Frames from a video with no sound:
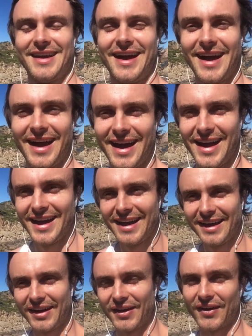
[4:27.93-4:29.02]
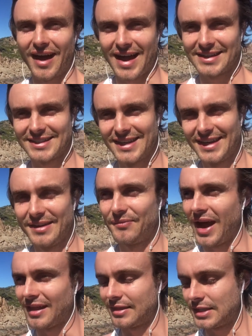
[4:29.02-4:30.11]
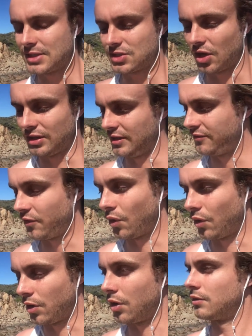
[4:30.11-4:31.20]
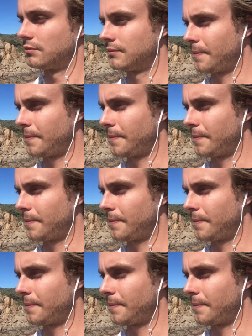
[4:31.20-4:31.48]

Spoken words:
all right. But this is only for,